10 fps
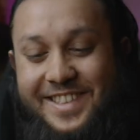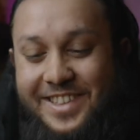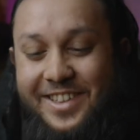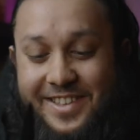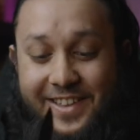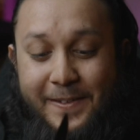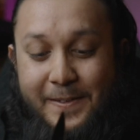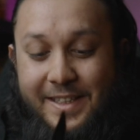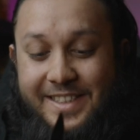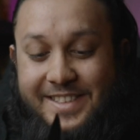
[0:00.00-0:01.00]
to God,
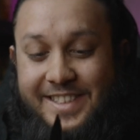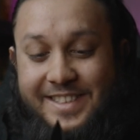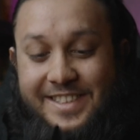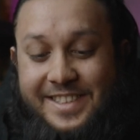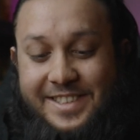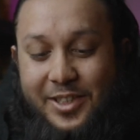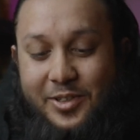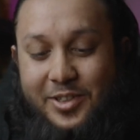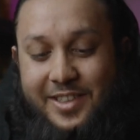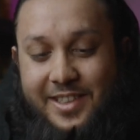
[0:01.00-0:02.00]
it's just so
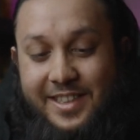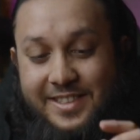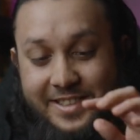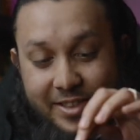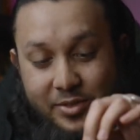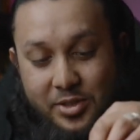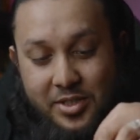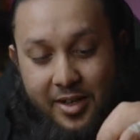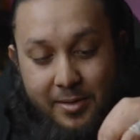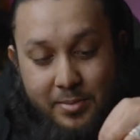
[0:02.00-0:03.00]
good. It's so
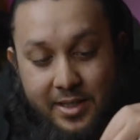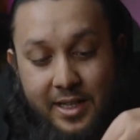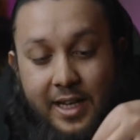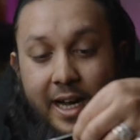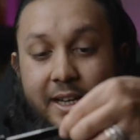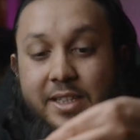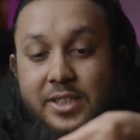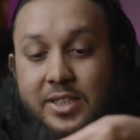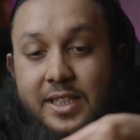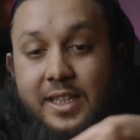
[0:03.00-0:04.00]
sharp. I need to
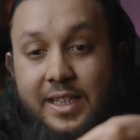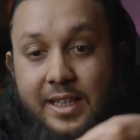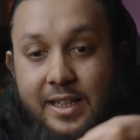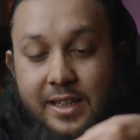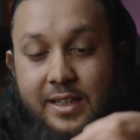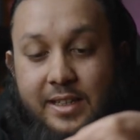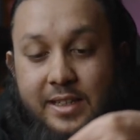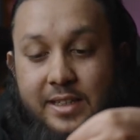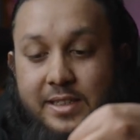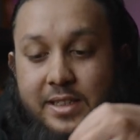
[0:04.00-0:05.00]
actually clean it.
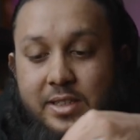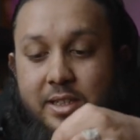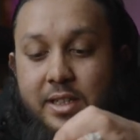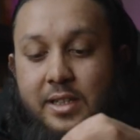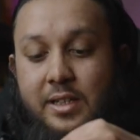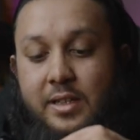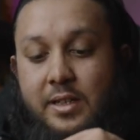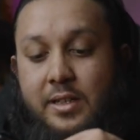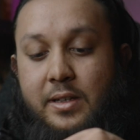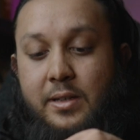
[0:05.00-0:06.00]
It's actually
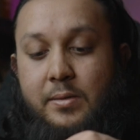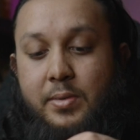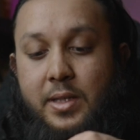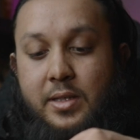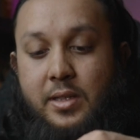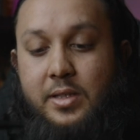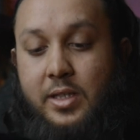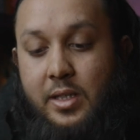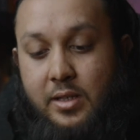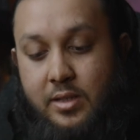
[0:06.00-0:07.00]
a bit dirty.